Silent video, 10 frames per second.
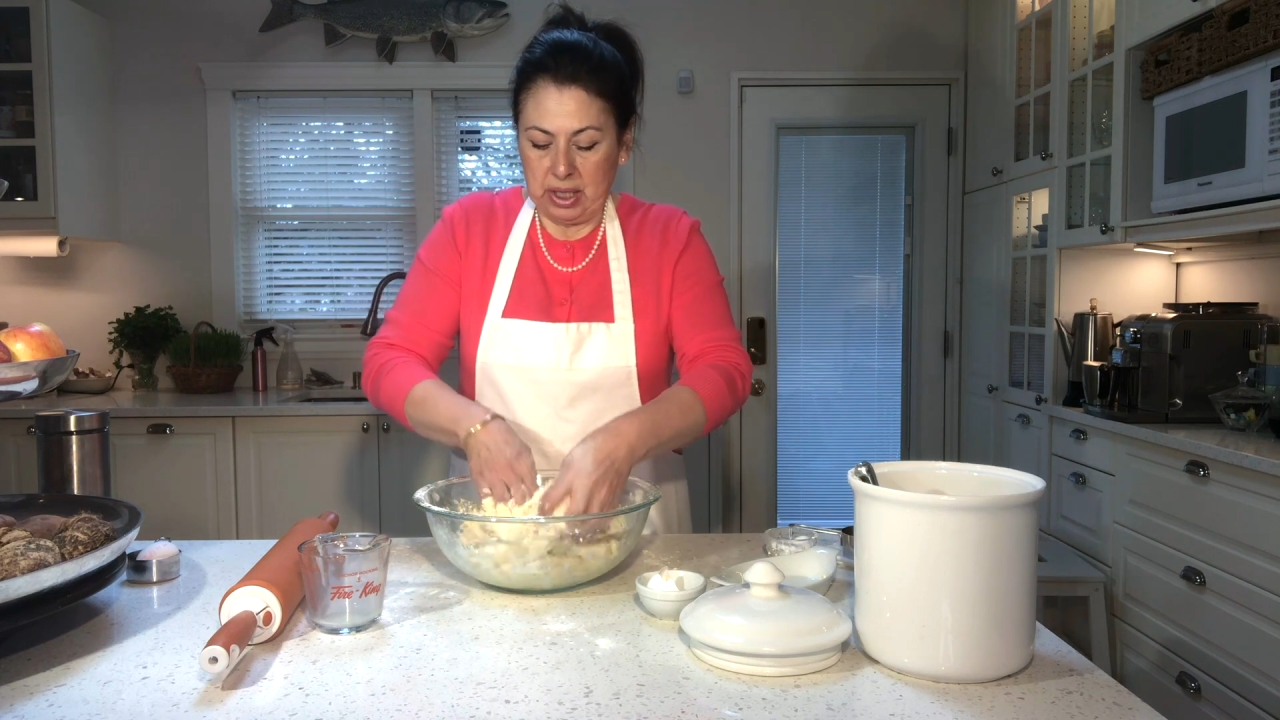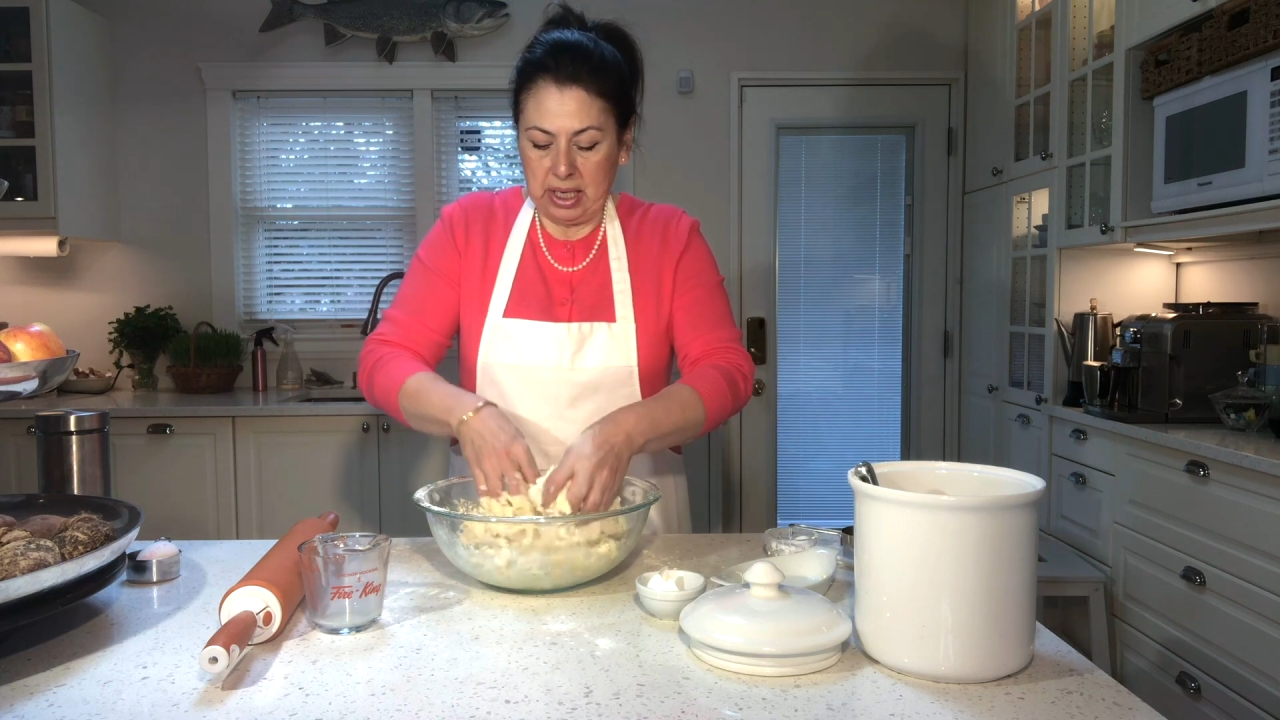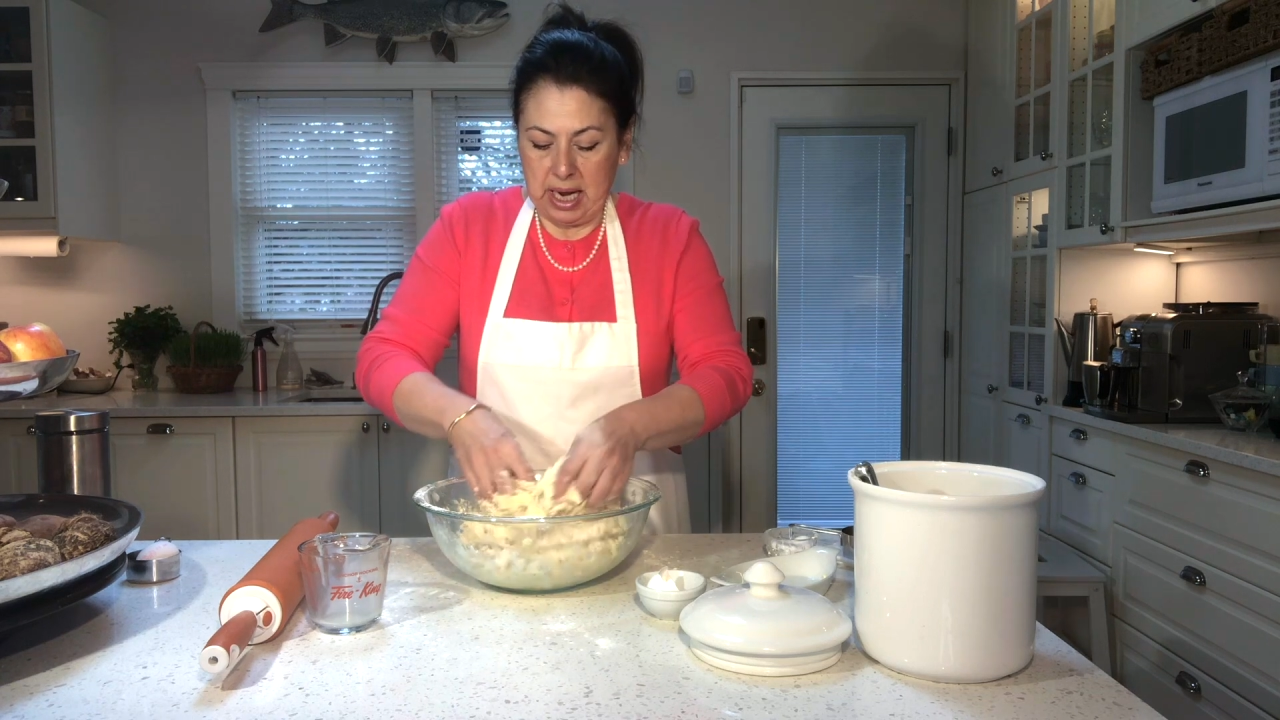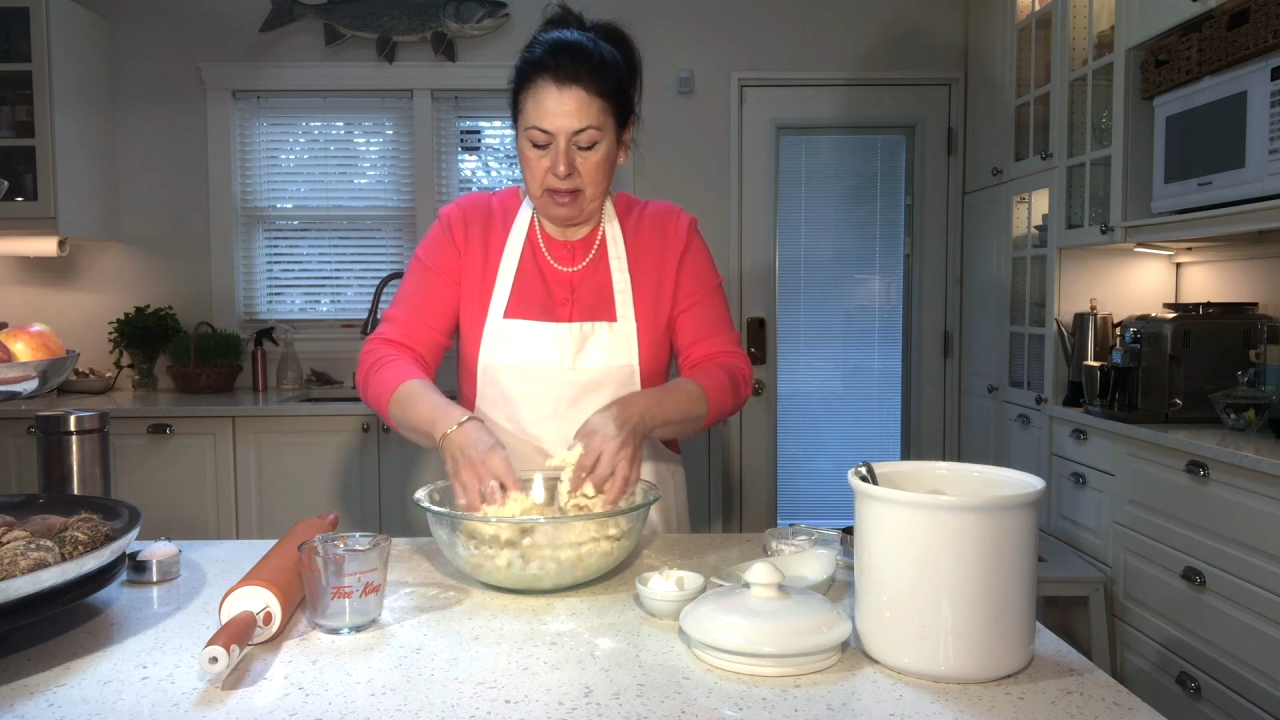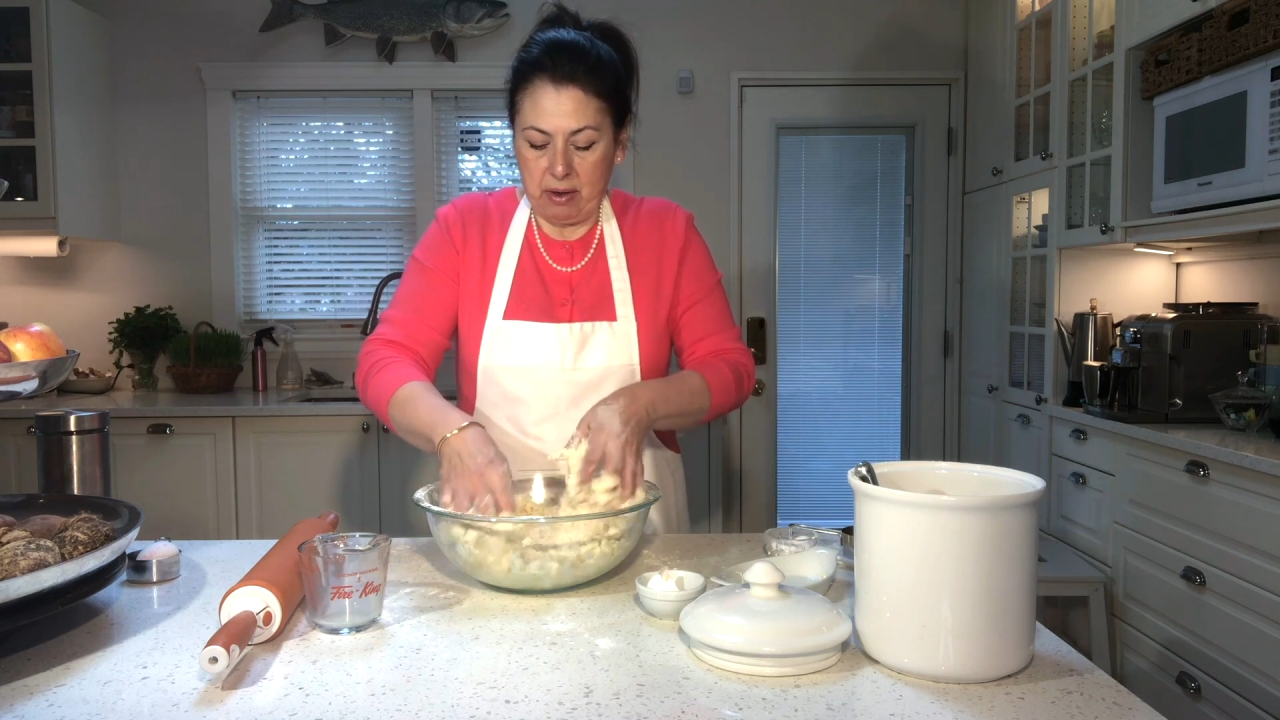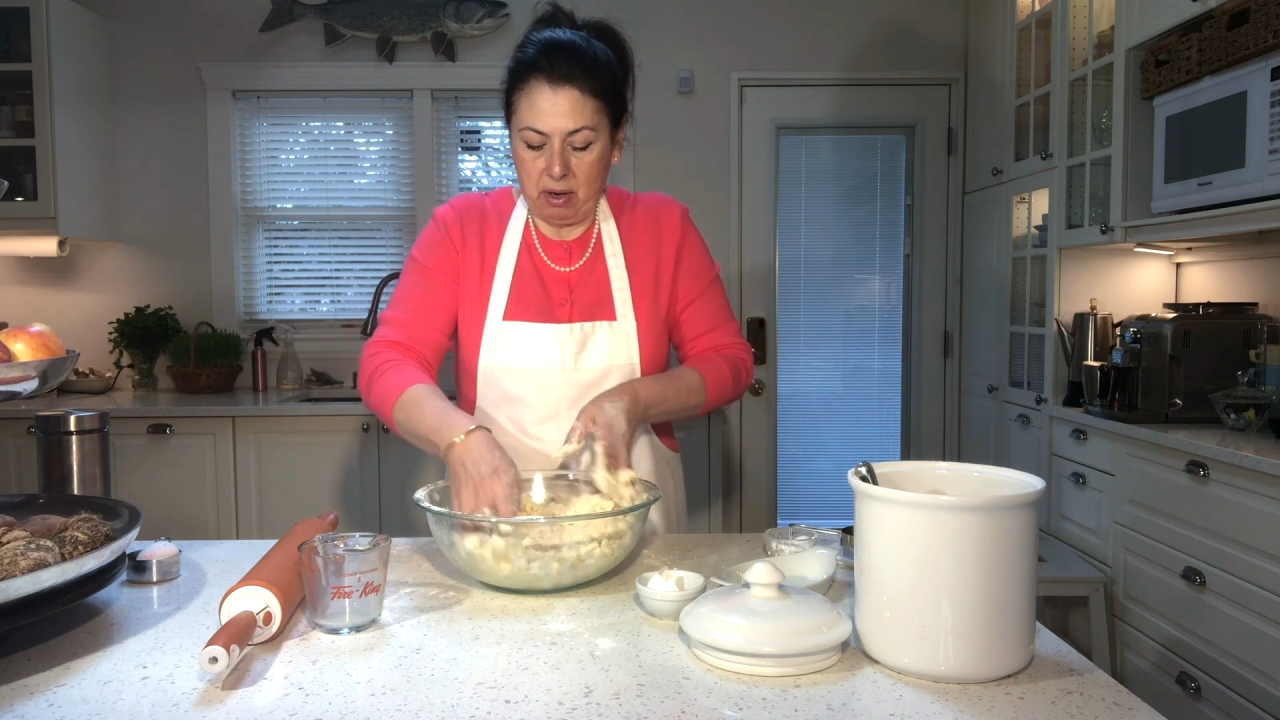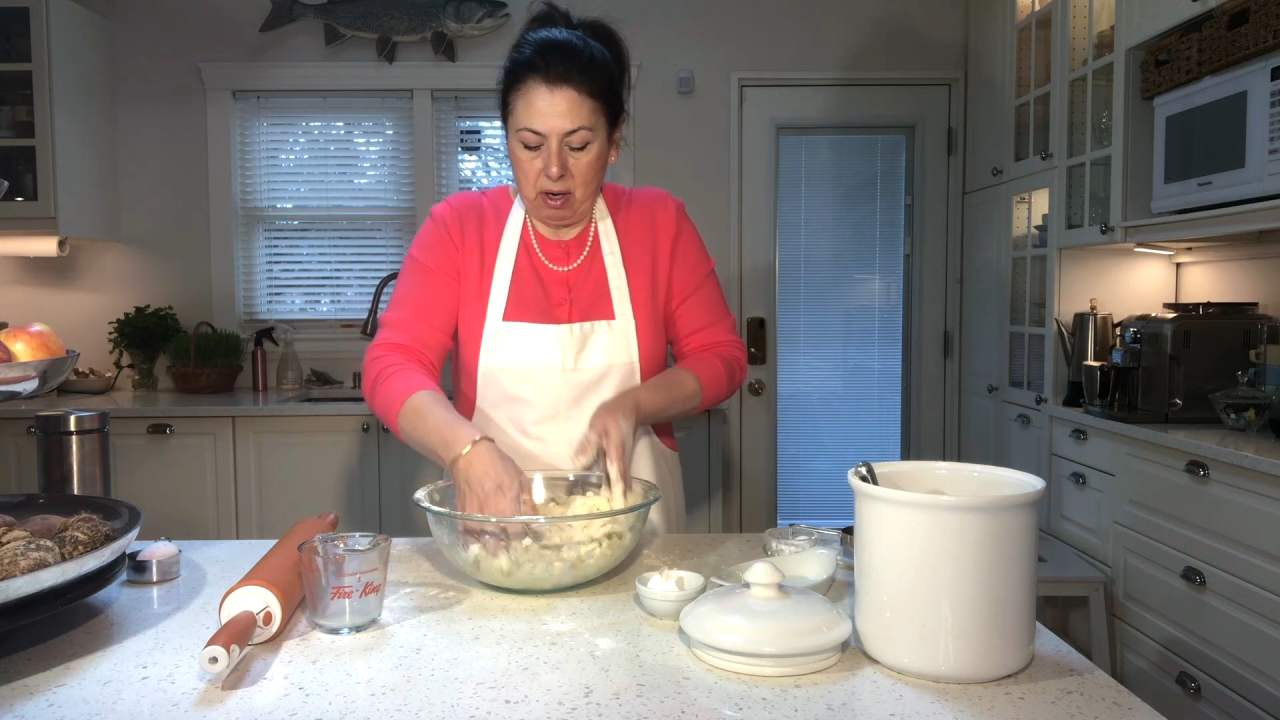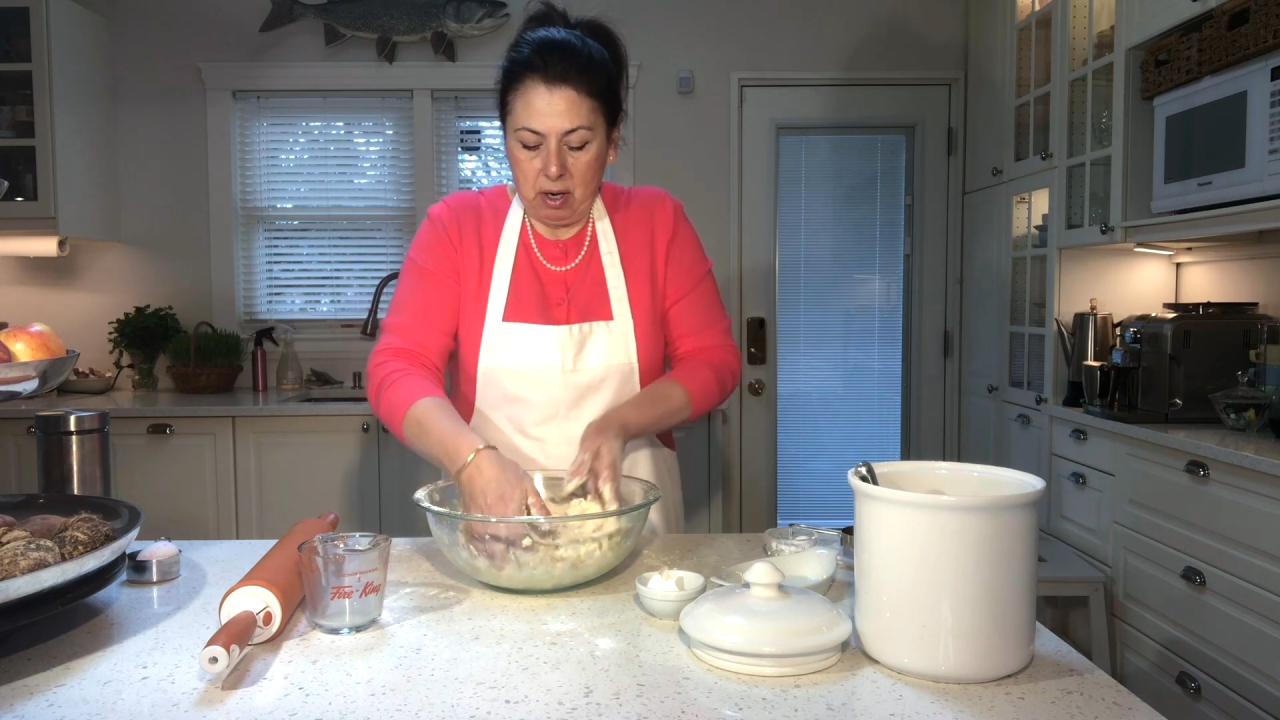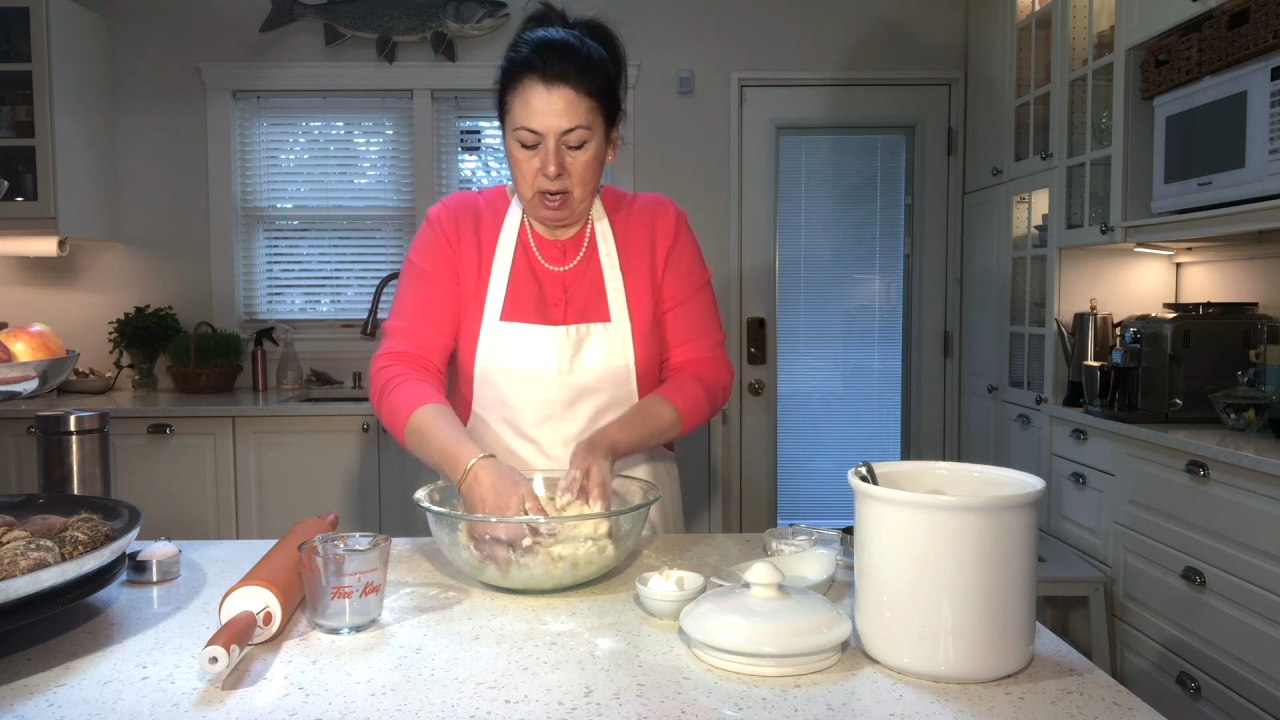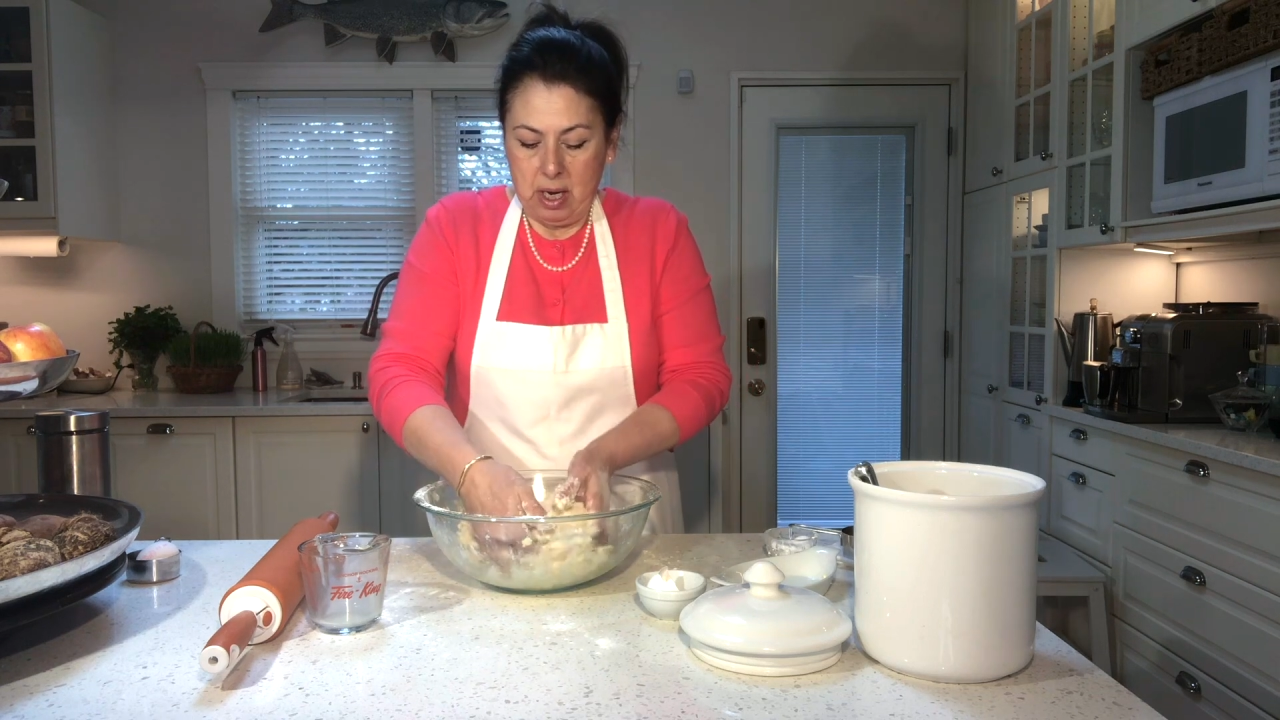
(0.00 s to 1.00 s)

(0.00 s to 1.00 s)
together,